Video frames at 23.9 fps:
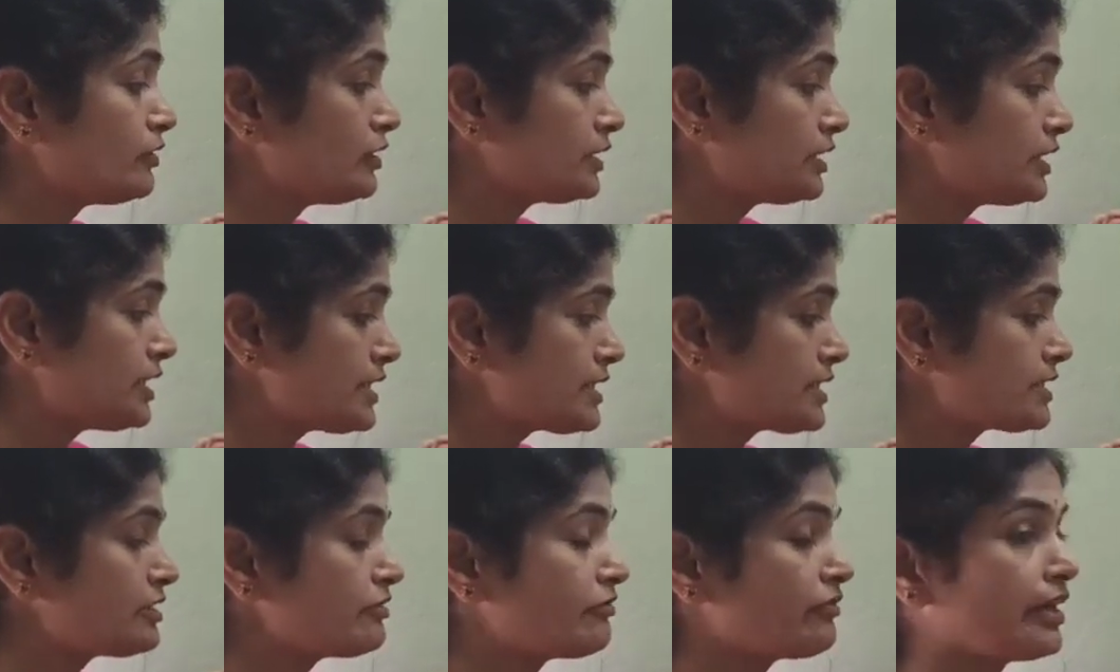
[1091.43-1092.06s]
this
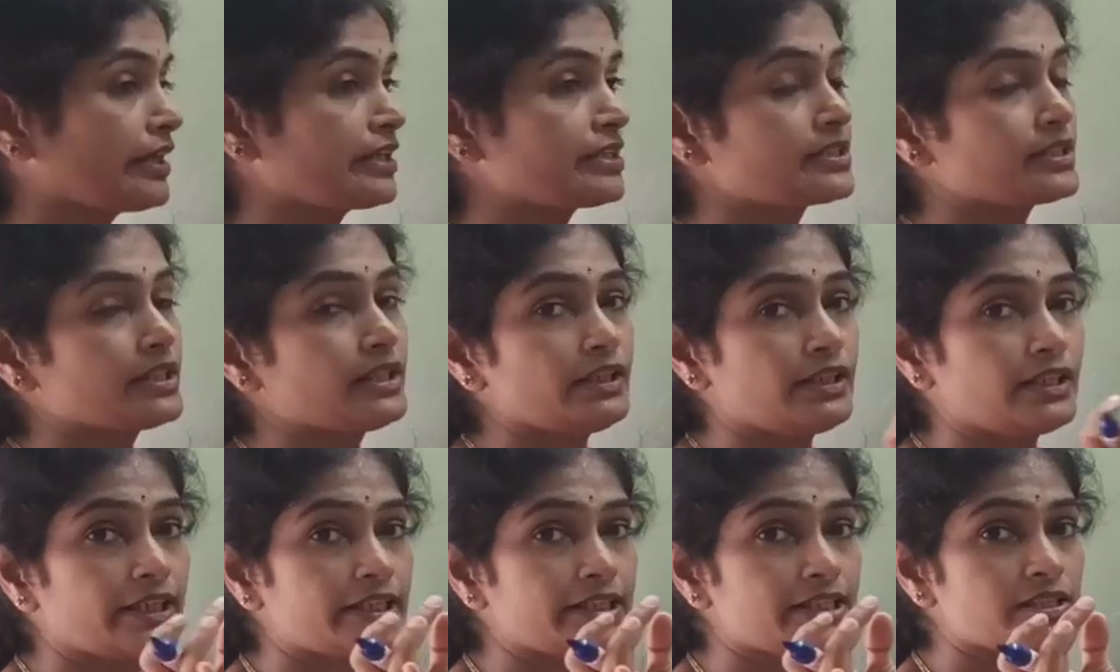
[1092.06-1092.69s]
divisor,
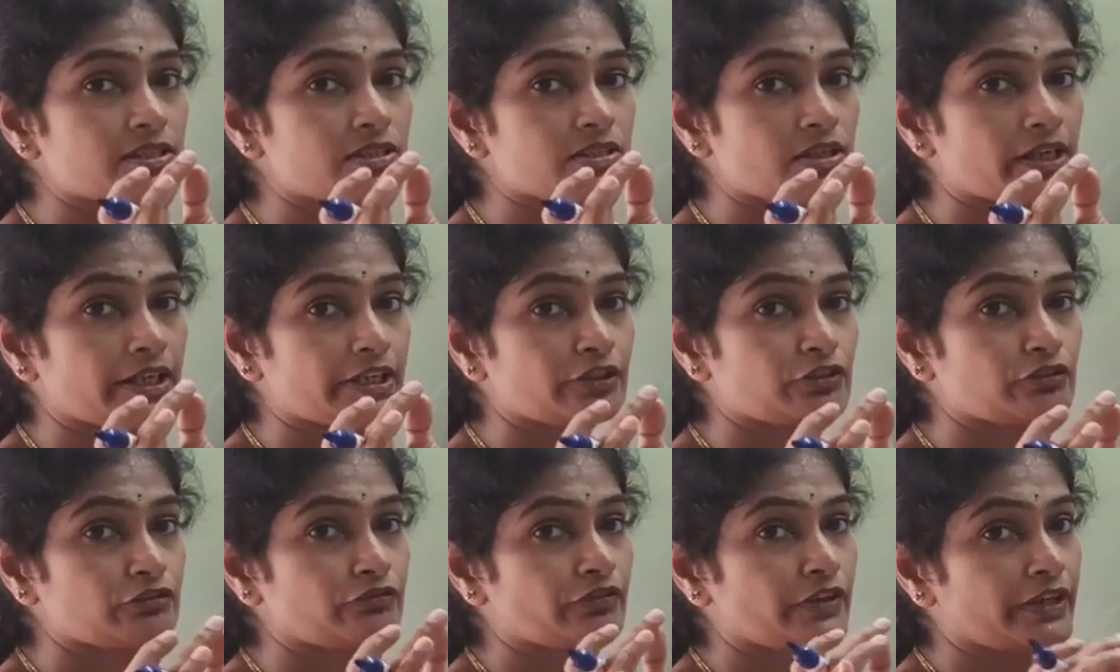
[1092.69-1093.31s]
let's try
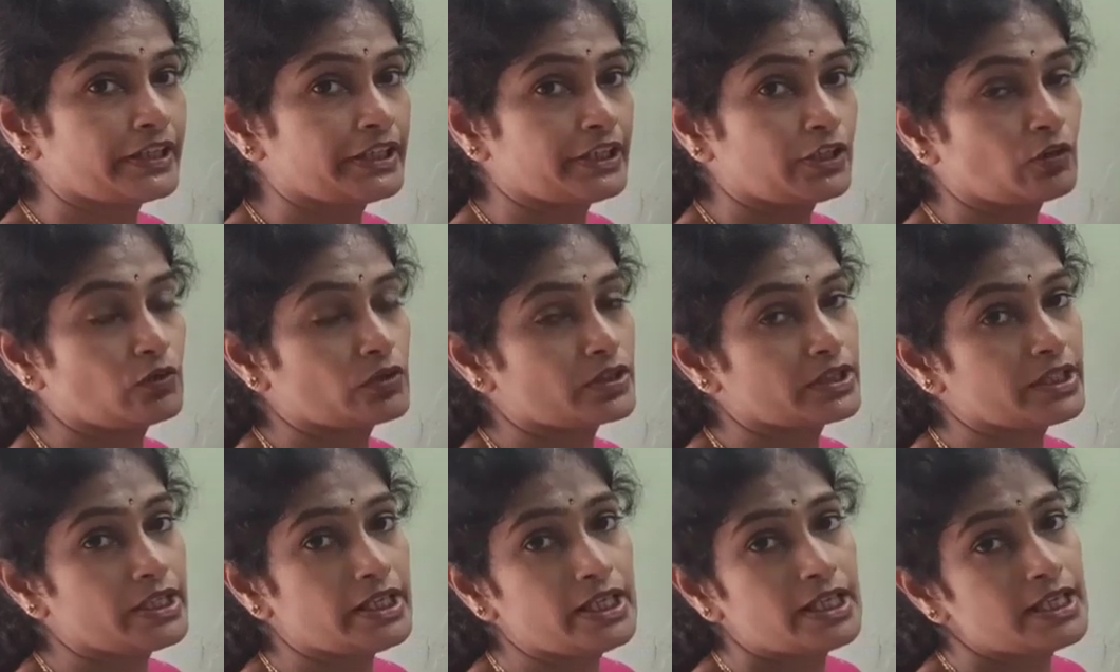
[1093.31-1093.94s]
to find out
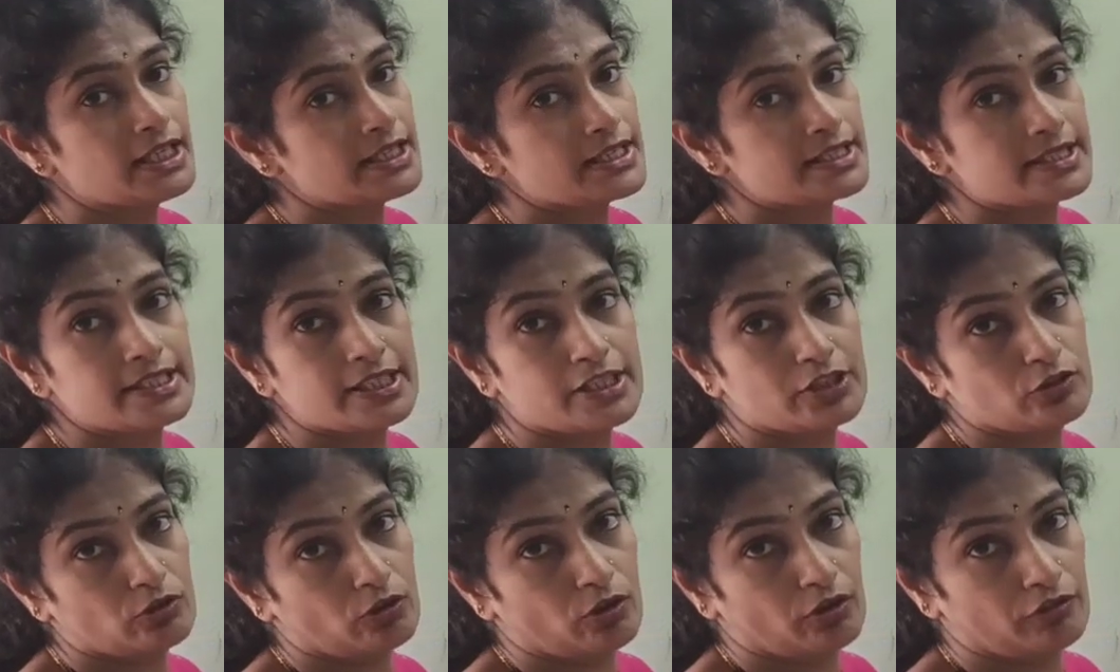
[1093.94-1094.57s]
the
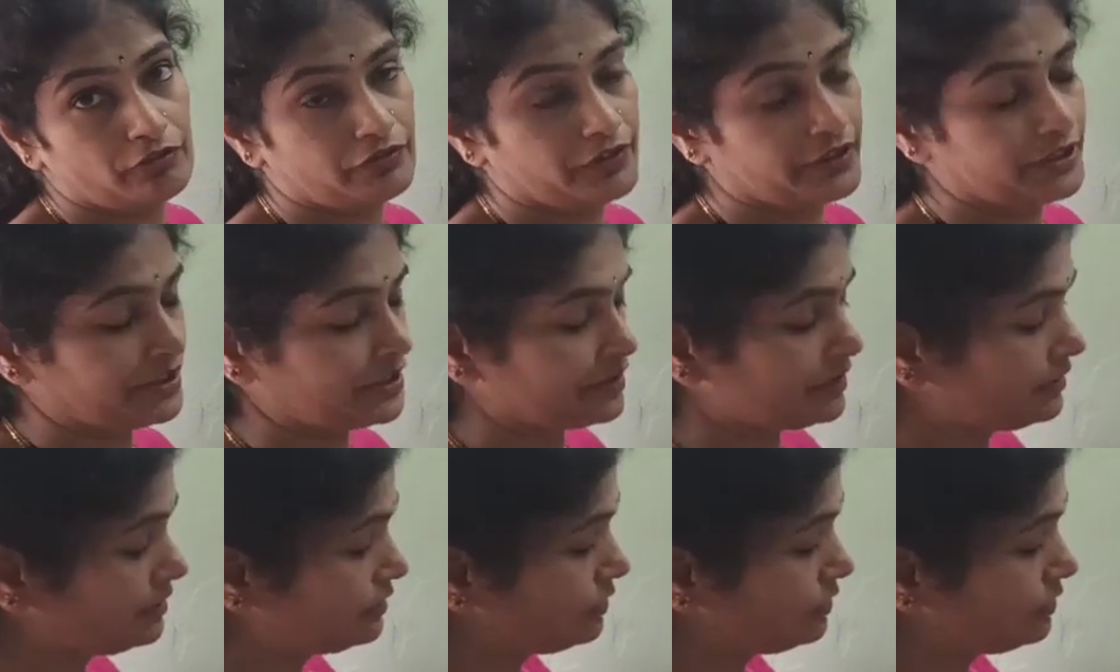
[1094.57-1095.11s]
0 of it.